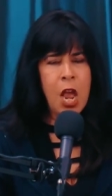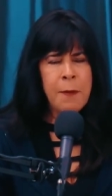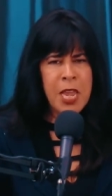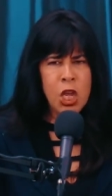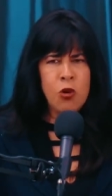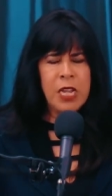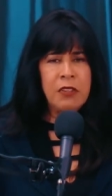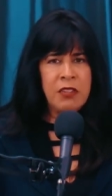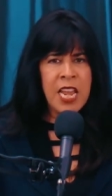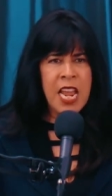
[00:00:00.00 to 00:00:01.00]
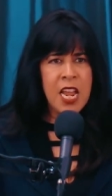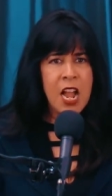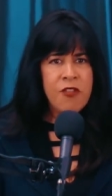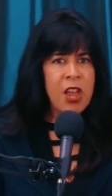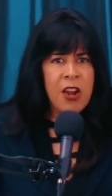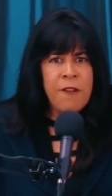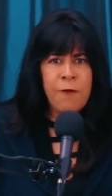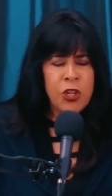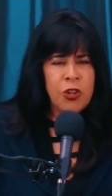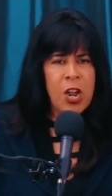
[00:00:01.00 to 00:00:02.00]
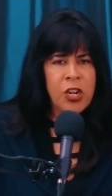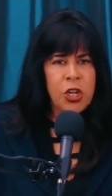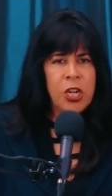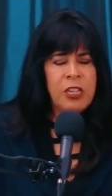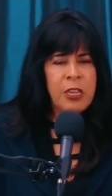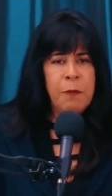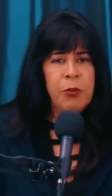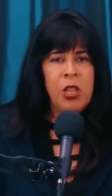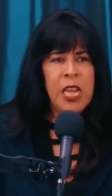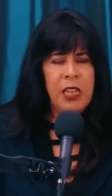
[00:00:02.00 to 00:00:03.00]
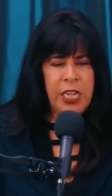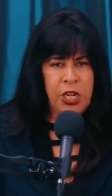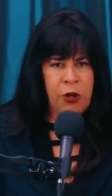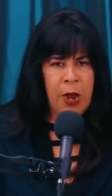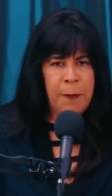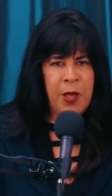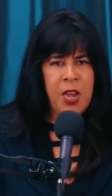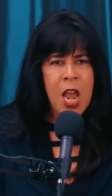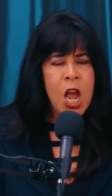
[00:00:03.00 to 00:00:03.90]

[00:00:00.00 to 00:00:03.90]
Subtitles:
I mean, you can see that our infrastructure is completely decrepit.